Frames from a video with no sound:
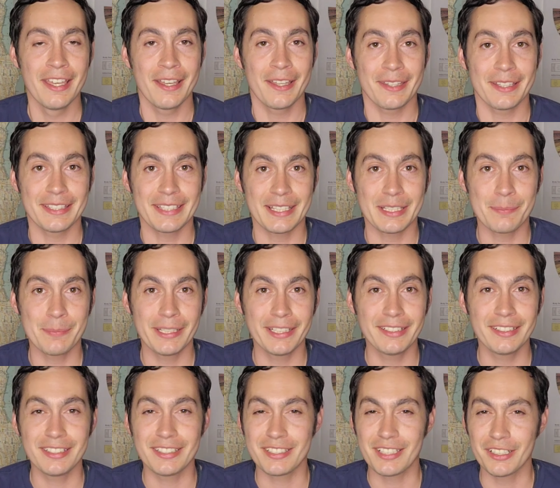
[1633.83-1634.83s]
this has
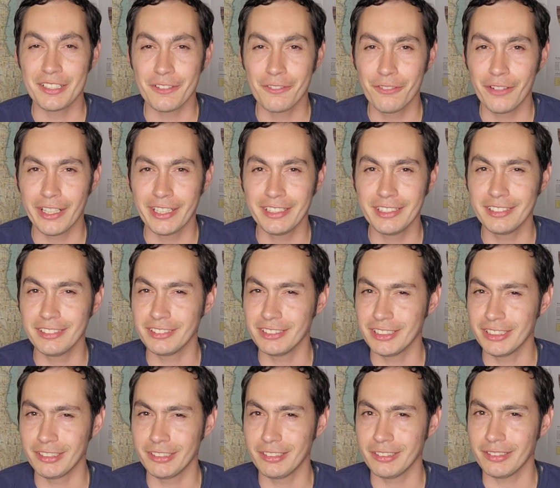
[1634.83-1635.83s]
been such a fun
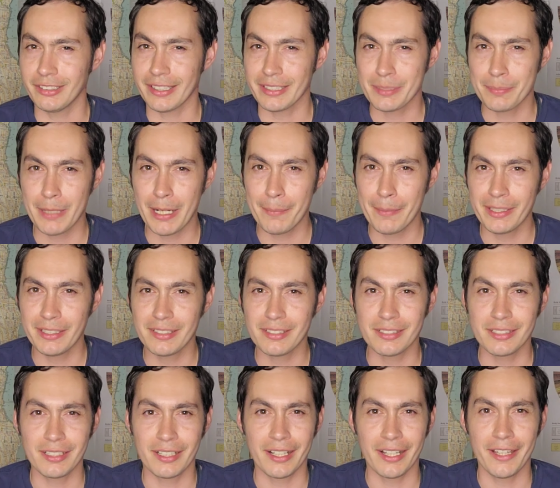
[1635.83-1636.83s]
little
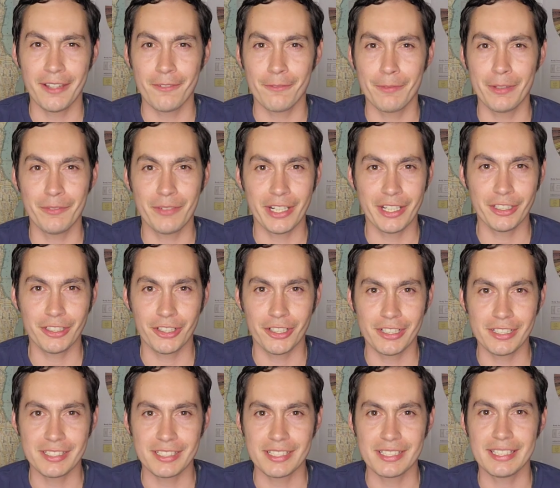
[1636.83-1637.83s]
experiment. I've been very
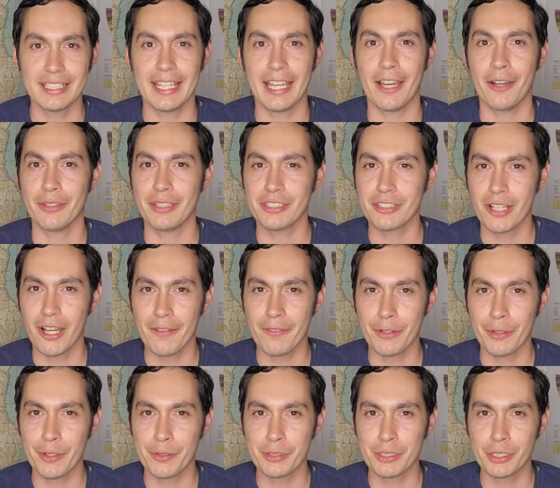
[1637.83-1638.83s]
curious to see how these
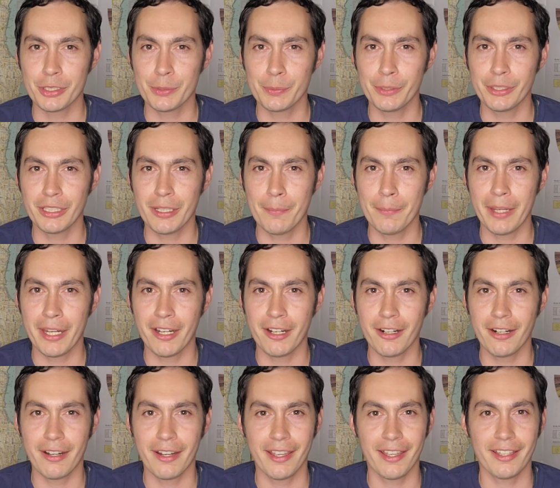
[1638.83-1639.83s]
coffee roasters would
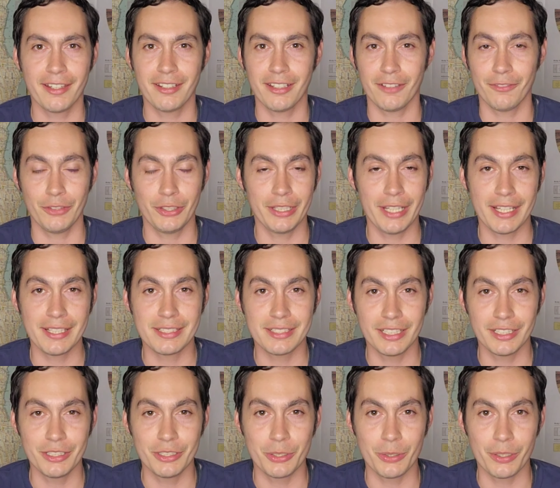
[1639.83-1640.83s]
compare. And if you guys
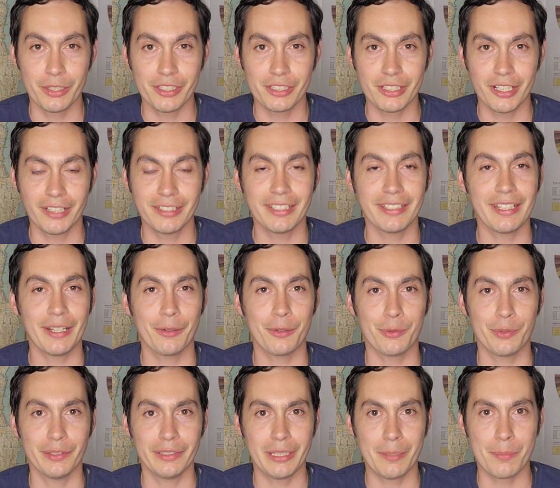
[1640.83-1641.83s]
did enjoy this content, I would
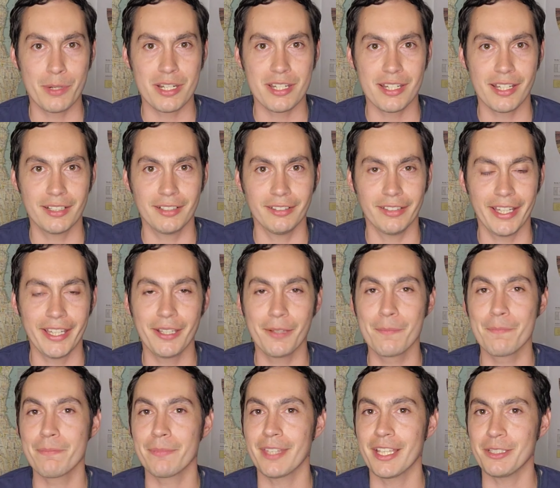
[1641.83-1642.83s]
really appreciate a like.
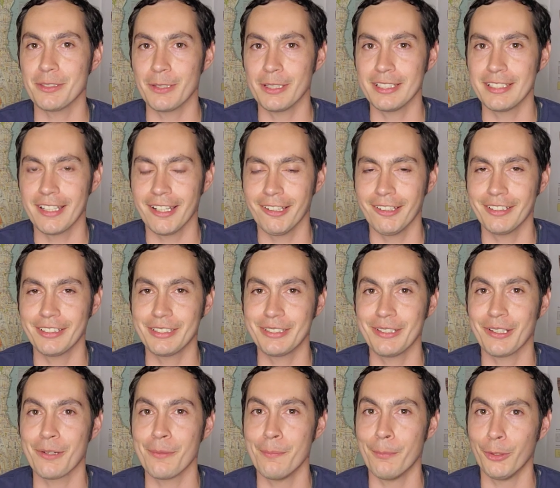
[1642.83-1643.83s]
As you can tell, it
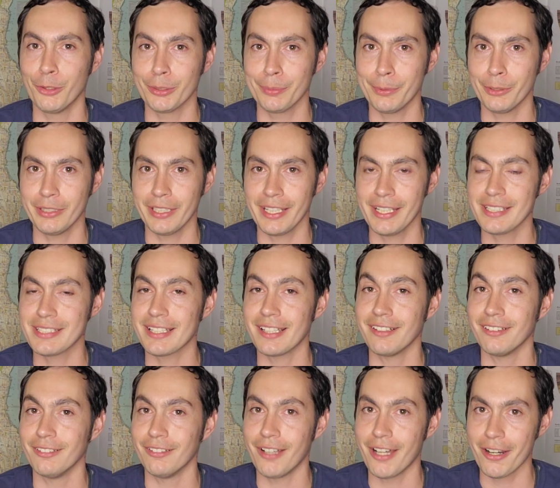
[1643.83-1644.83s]
took multiple days
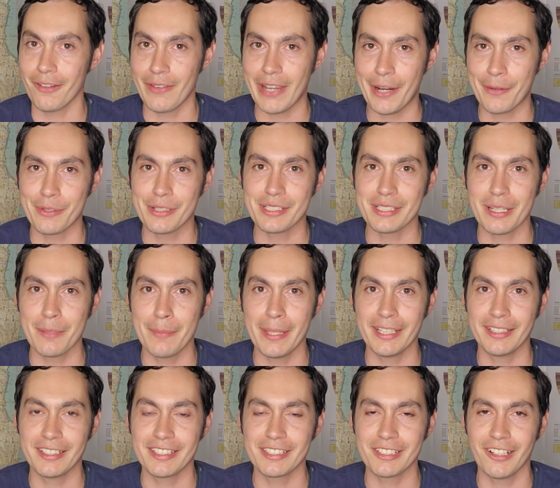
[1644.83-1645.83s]
and a lot of hours to
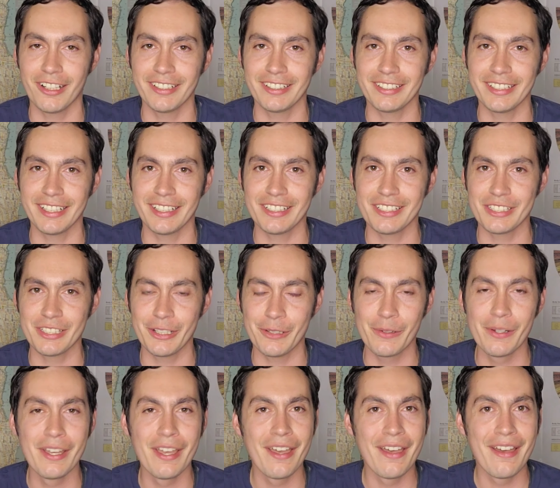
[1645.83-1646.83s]
make this content.
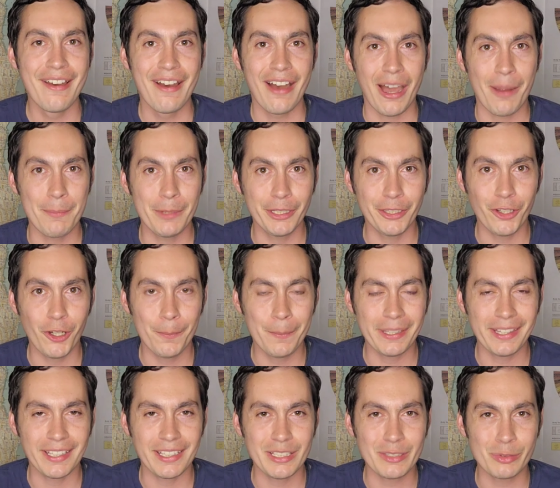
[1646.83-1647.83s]
So I'm really
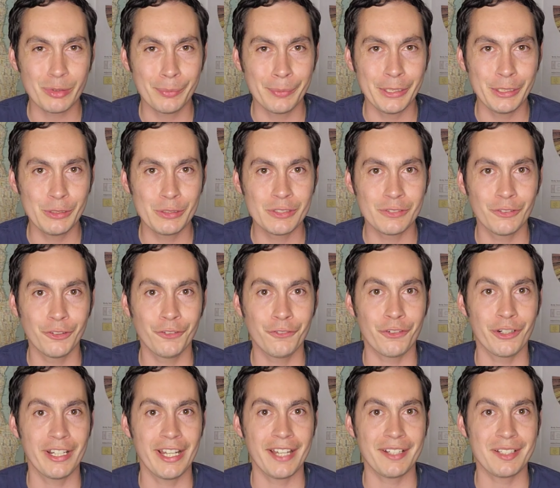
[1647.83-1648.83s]
hoping that this will be useful
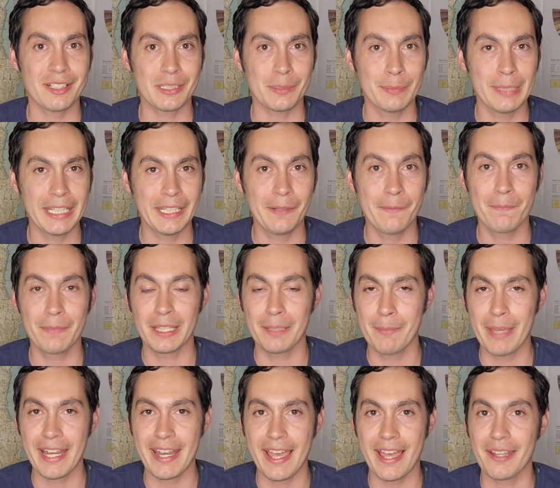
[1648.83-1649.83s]
for not just me,
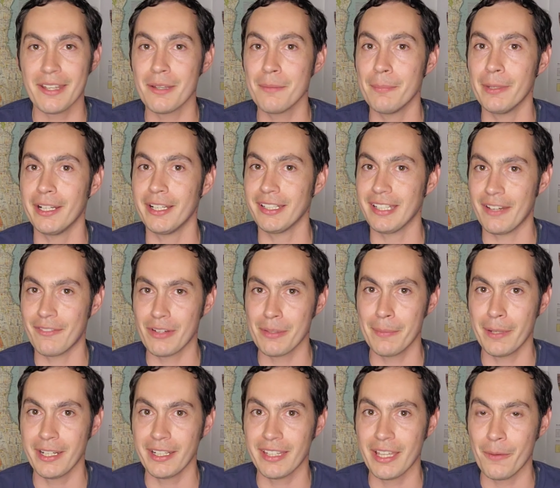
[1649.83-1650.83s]
Manhattan, but
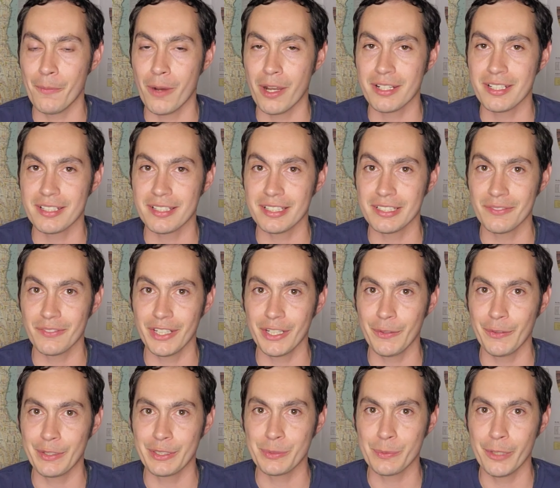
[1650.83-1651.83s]
everybody that watched this
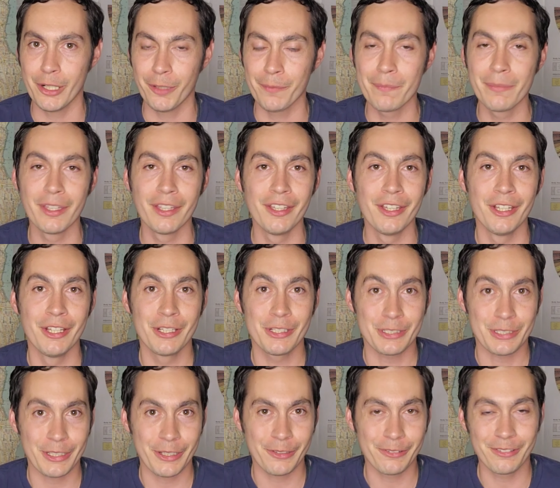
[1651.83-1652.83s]
video as well.
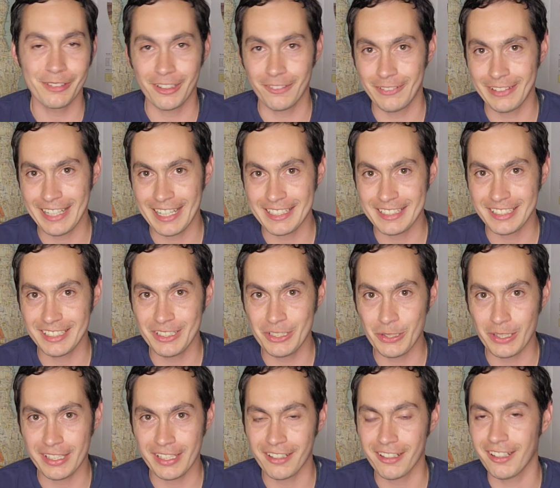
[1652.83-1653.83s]
So if you guys did
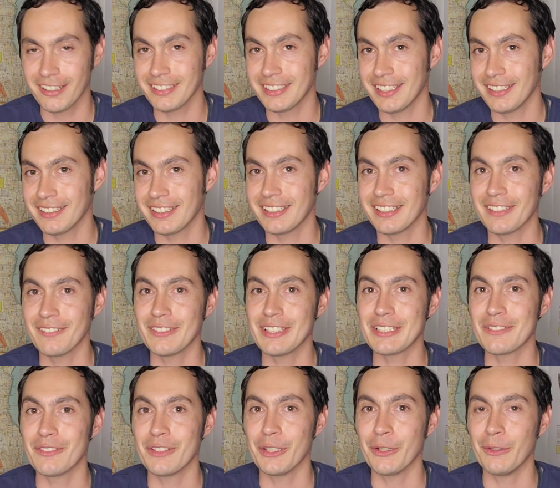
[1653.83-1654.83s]
enjoy that content, then give
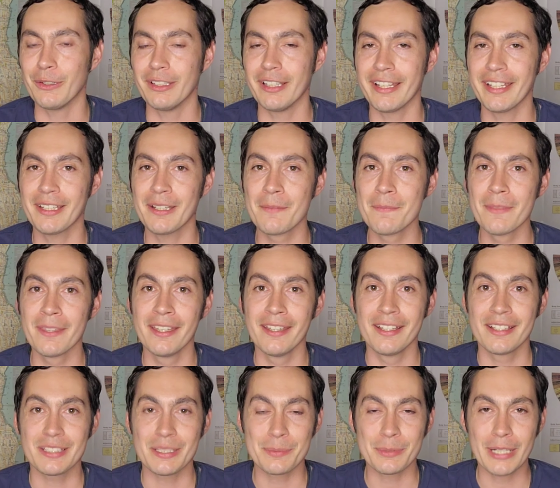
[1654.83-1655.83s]
this video a like.
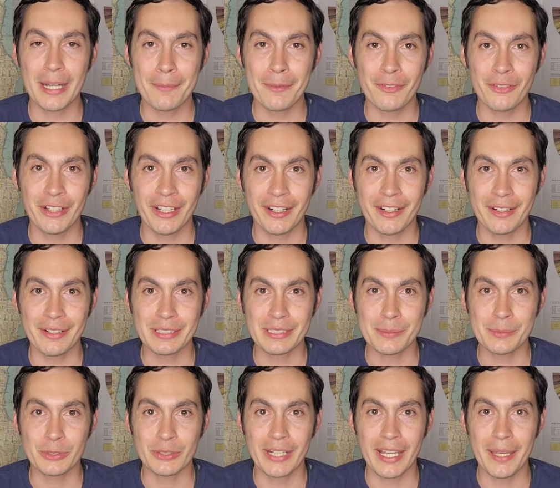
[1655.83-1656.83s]
Subscribe if you're not already
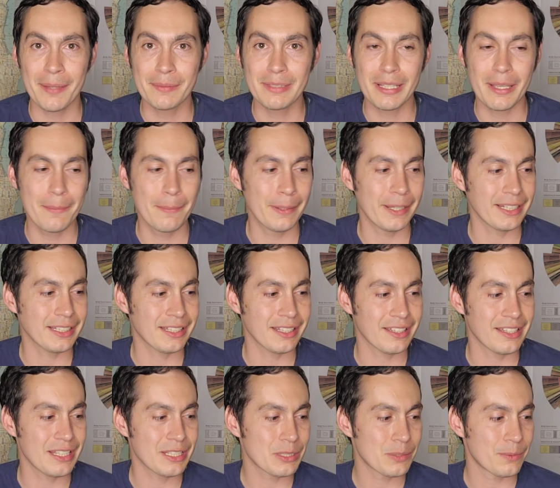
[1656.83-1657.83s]
subscribed. But
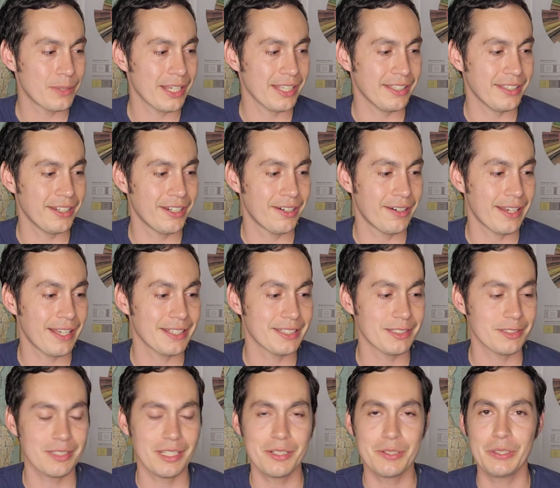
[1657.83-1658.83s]
this right here has
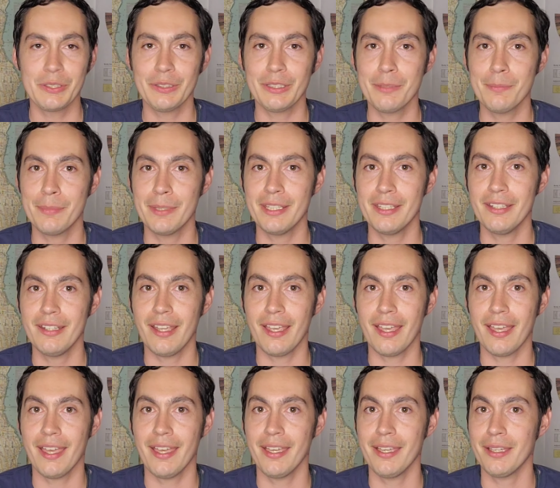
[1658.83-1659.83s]
essentially been
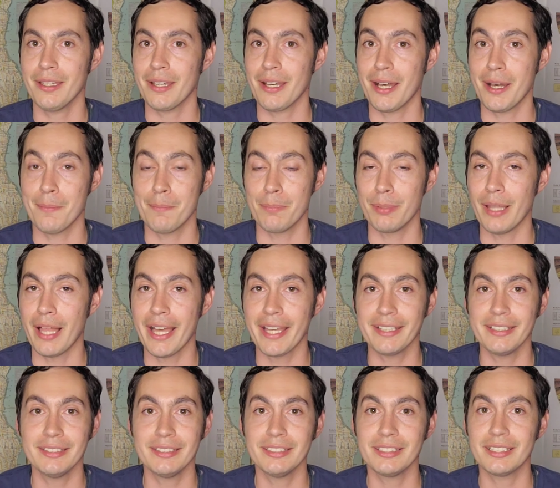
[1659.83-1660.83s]
a uh,
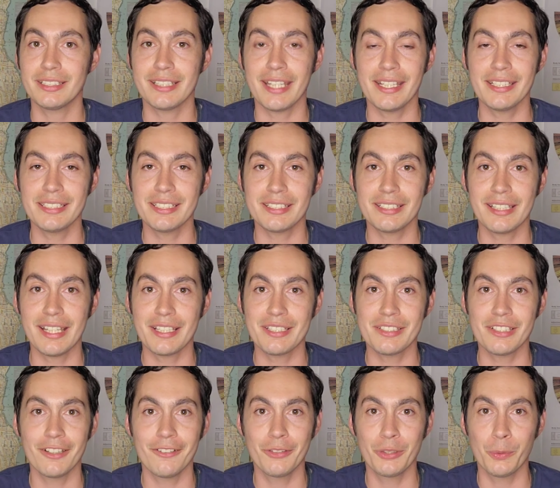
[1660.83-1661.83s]
blind taste
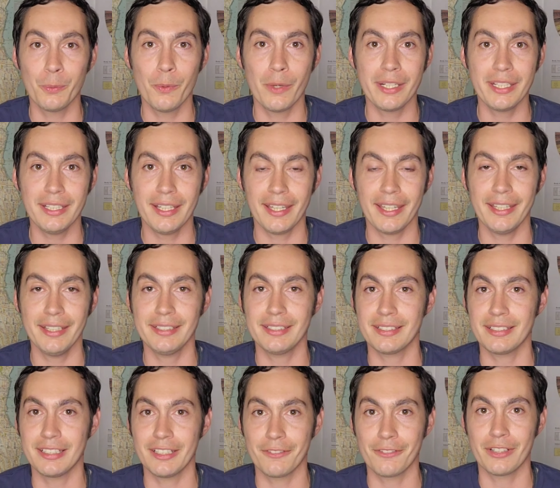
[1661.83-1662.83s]
test of
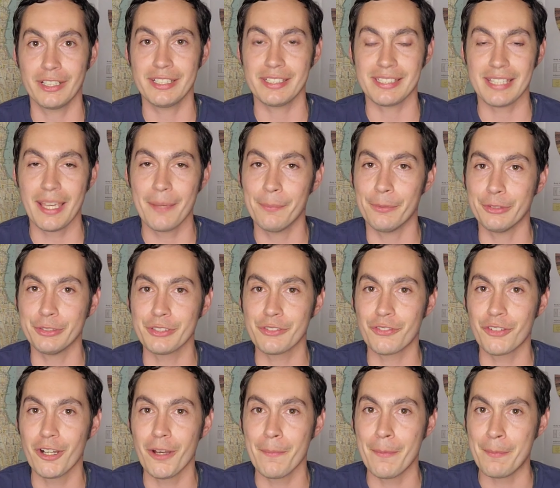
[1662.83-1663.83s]
28 different samples
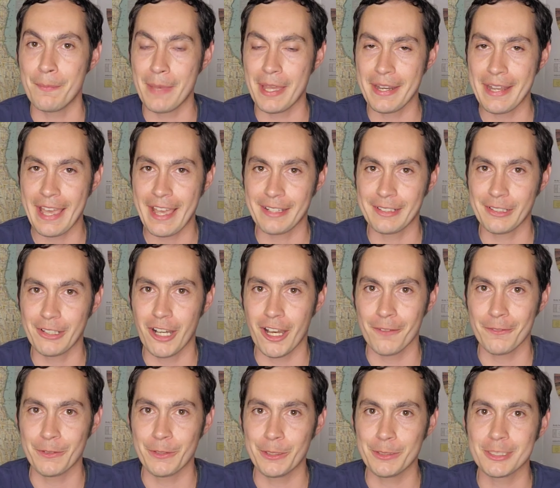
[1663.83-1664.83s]
from Manhattan
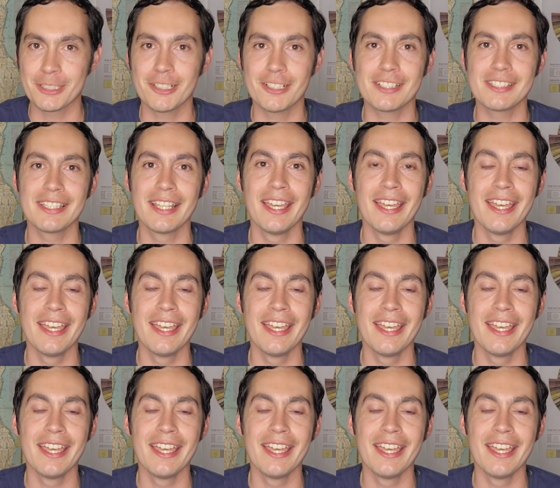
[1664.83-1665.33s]
Coffee Roasters.